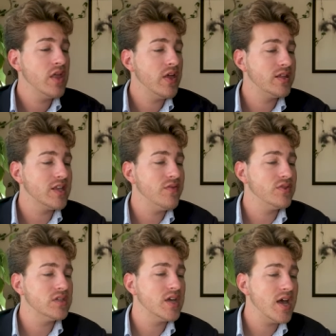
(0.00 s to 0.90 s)
that
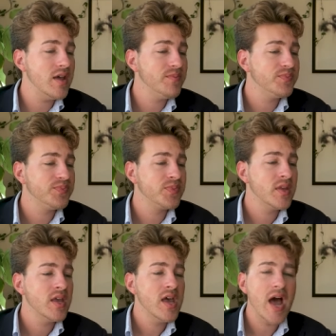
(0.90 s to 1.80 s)
given day.
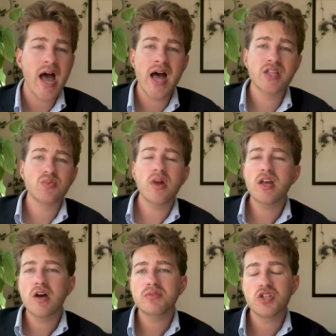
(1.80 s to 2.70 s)
And when it
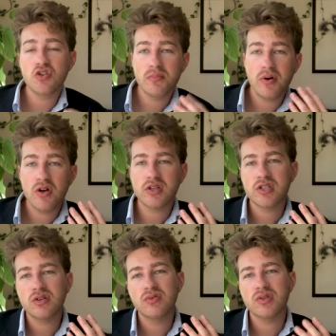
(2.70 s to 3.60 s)
comes to your
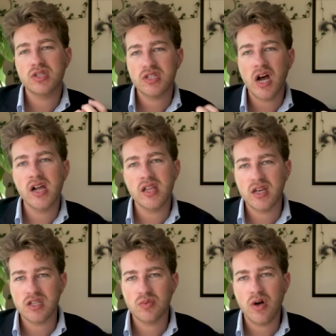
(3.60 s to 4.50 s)
personal
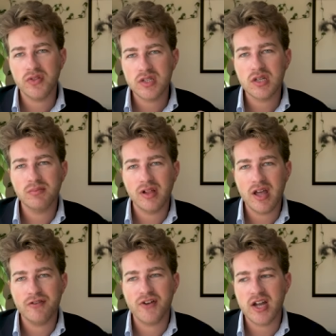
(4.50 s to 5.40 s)
styling as well, this can play
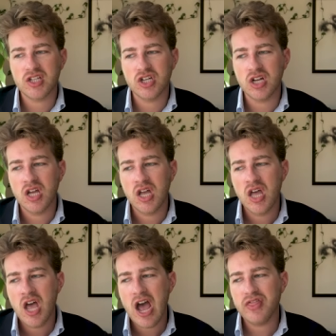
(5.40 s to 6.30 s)
a factor.
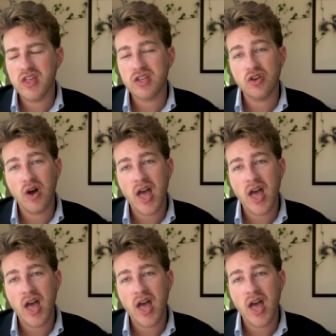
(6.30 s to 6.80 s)
I think your